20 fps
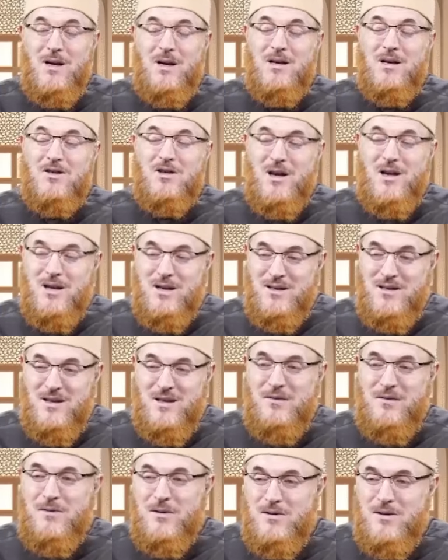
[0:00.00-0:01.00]
shall
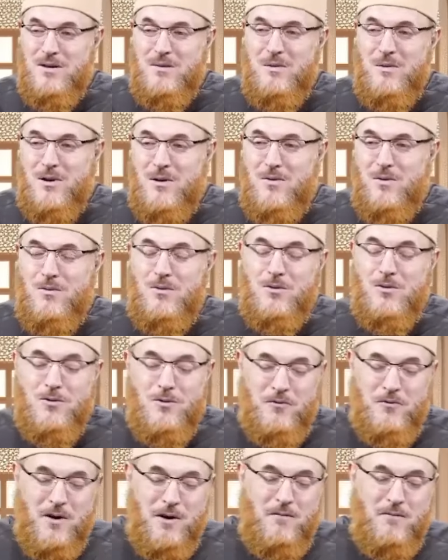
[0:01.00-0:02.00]
receive a similar word
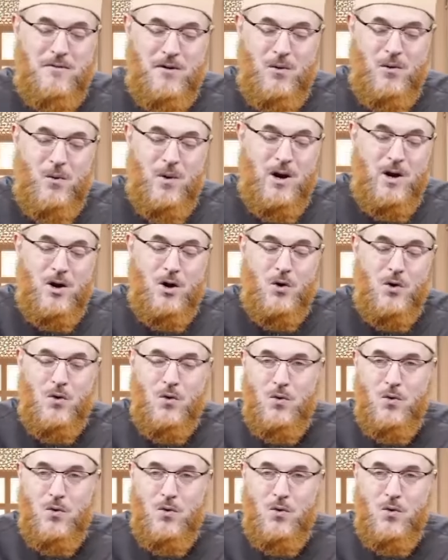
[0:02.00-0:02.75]
of everyone